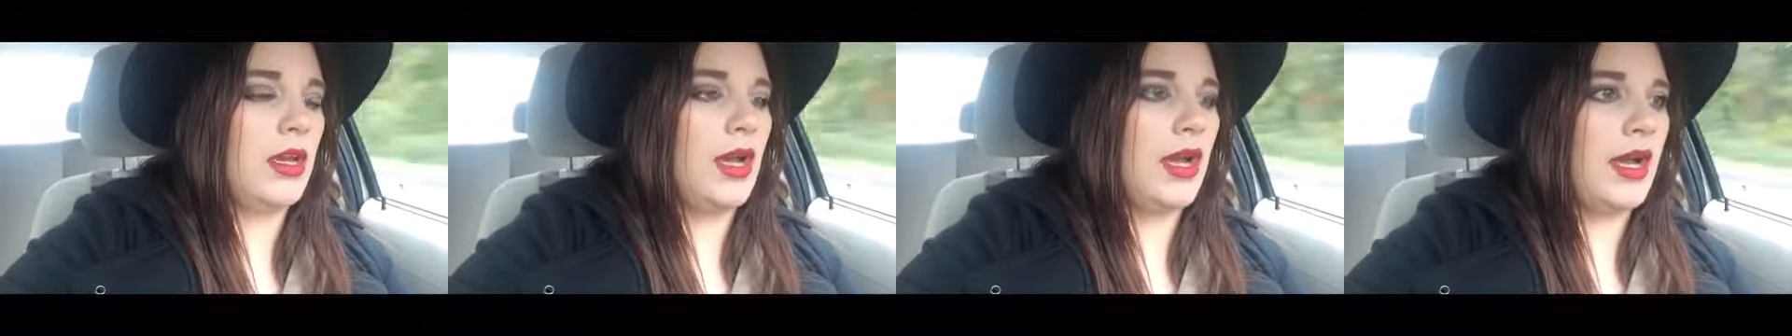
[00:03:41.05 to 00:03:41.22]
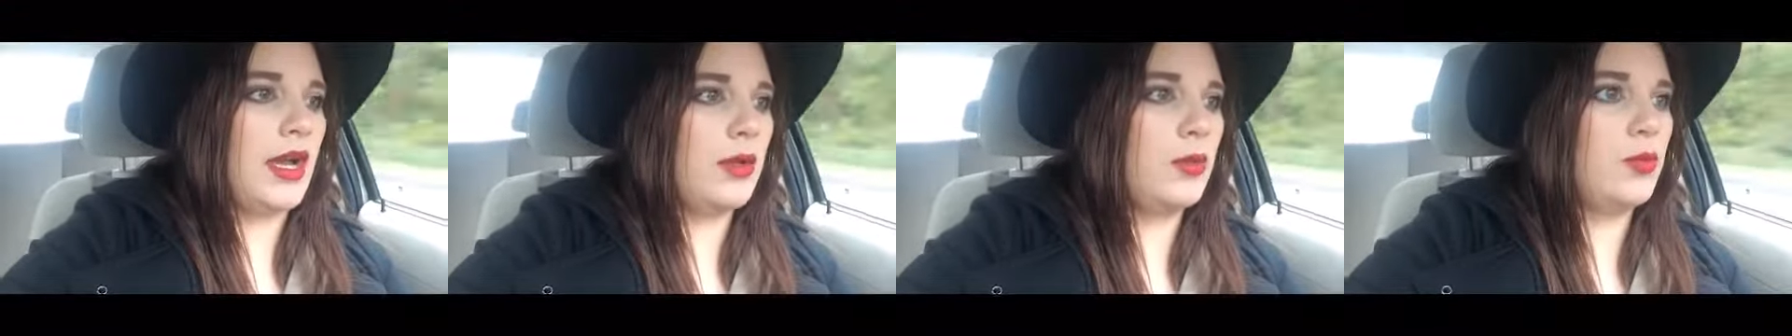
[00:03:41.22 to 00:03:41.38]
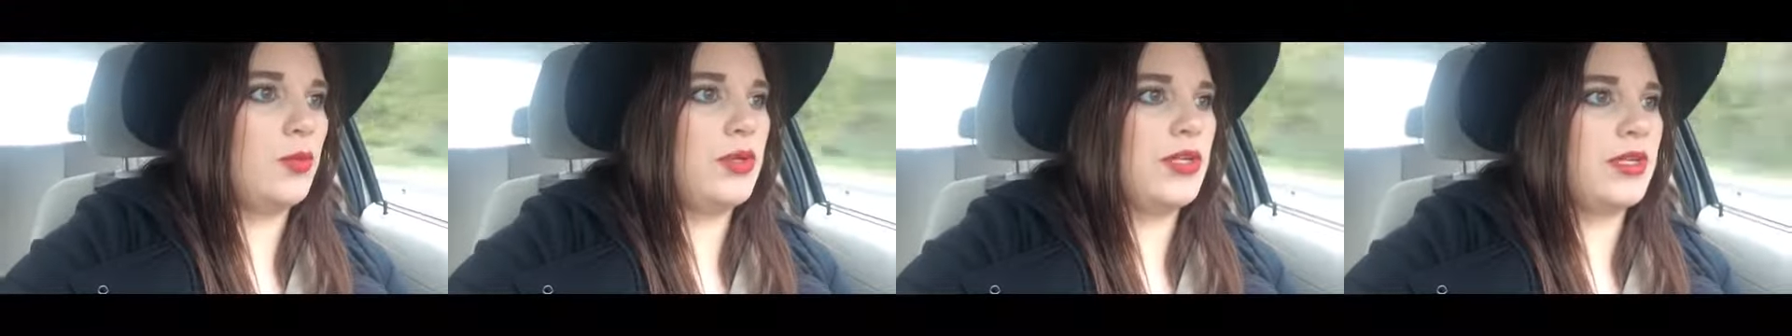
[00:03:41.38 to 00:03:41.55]

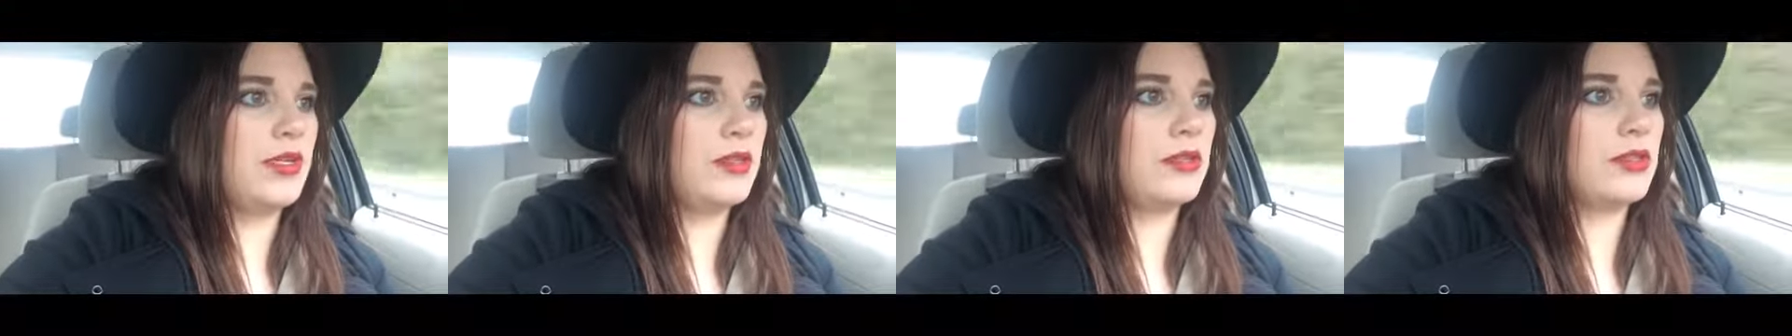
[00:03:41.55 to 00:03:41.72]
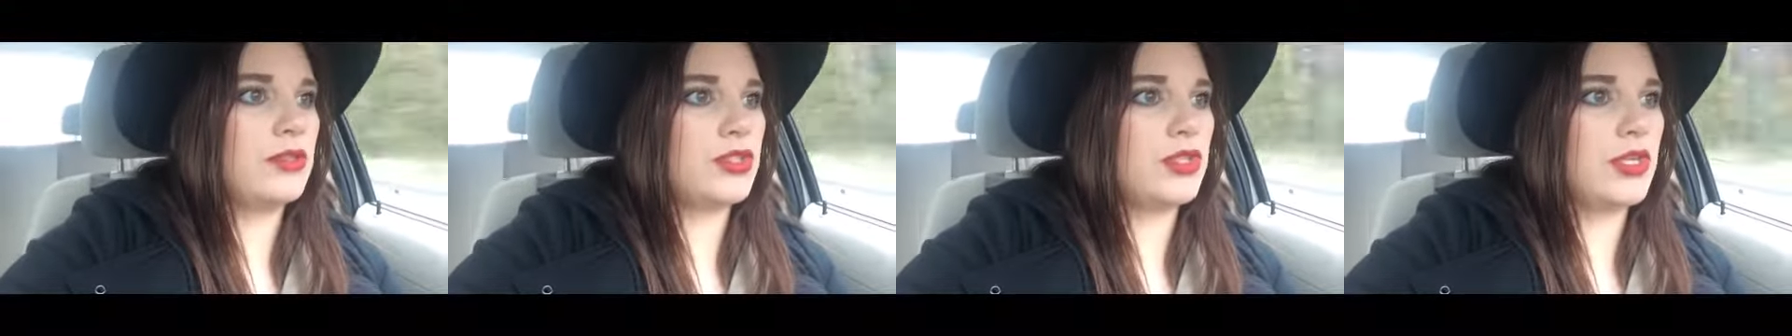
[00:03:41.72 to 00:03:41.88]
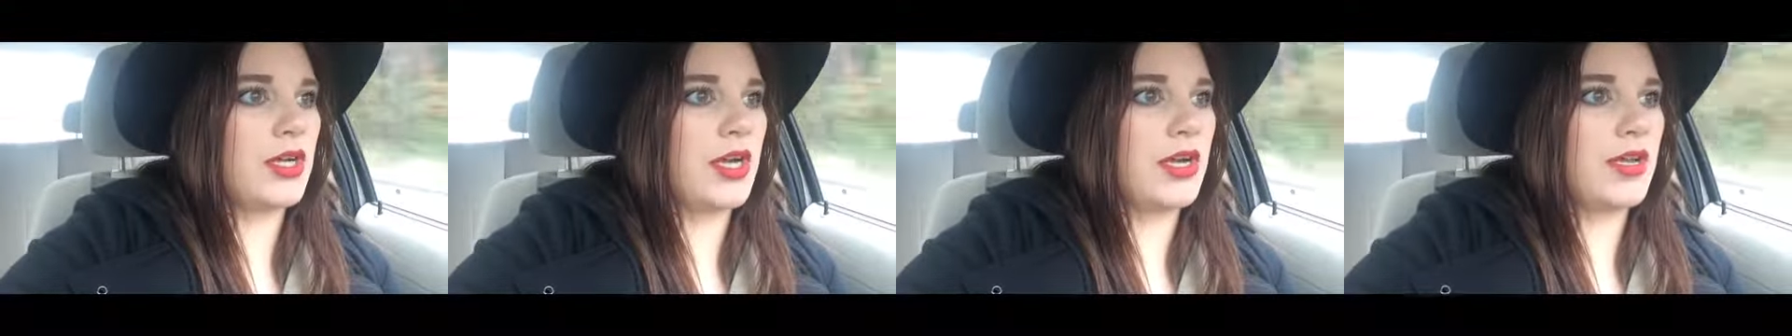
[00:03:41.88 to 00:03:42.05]
I will
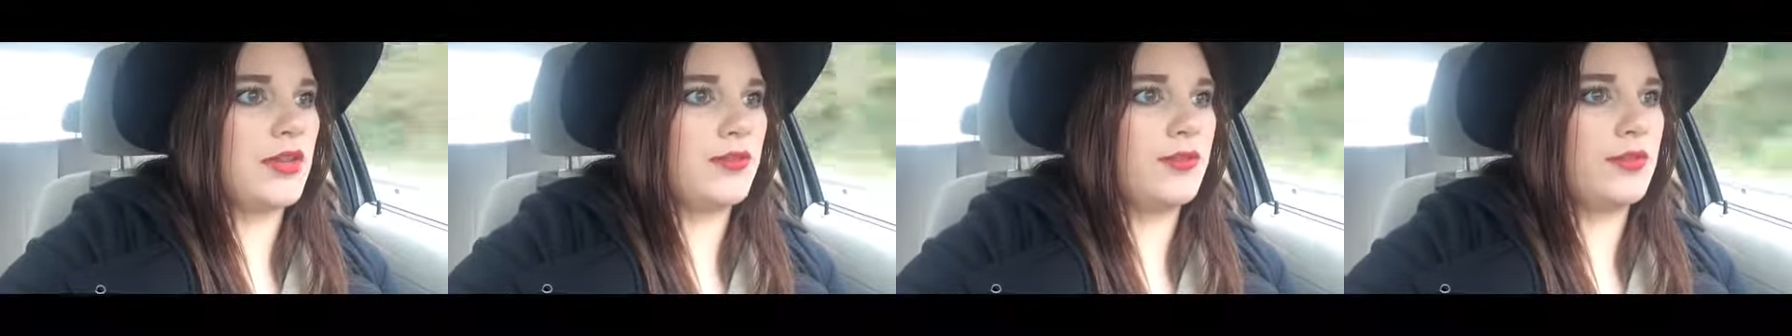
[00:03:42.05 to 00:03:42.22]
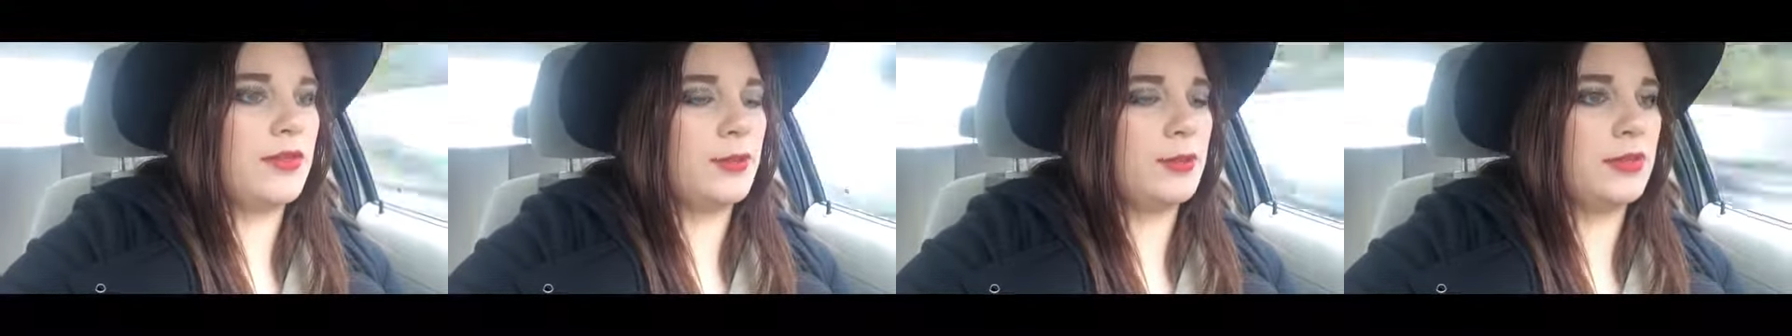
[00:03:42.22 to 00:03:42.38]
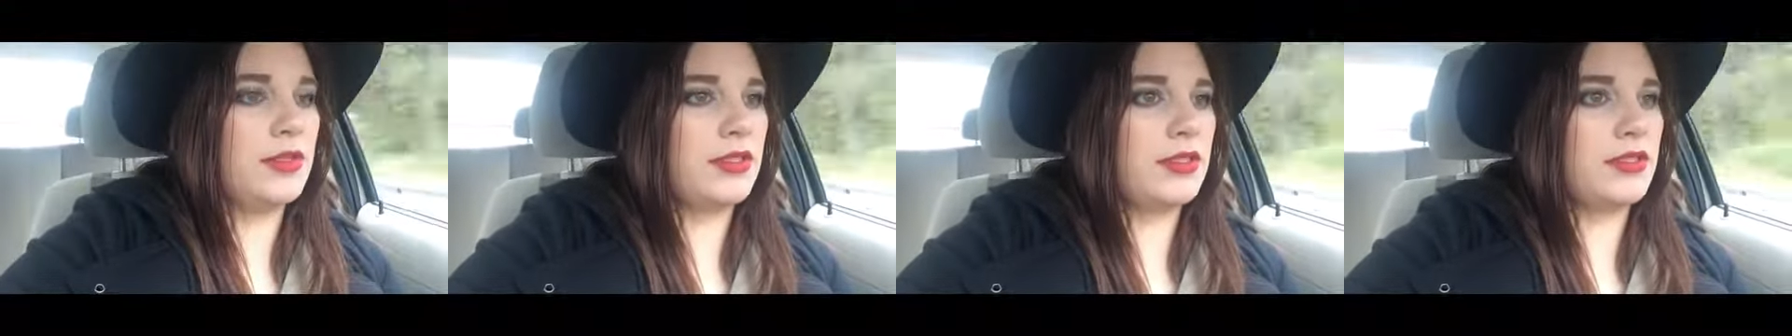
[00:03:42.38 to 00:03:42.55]
try and
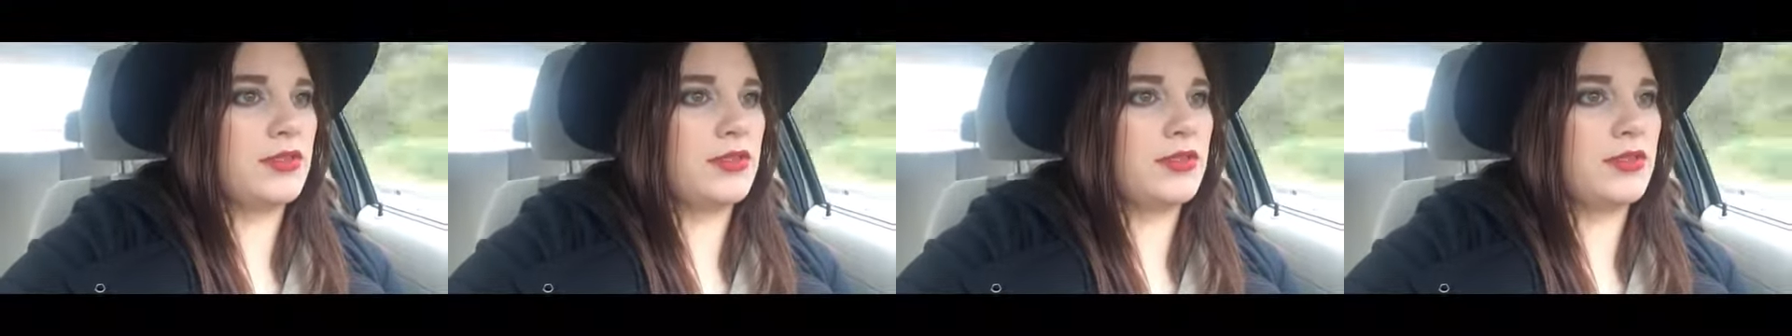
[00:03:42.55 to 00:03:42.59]
film it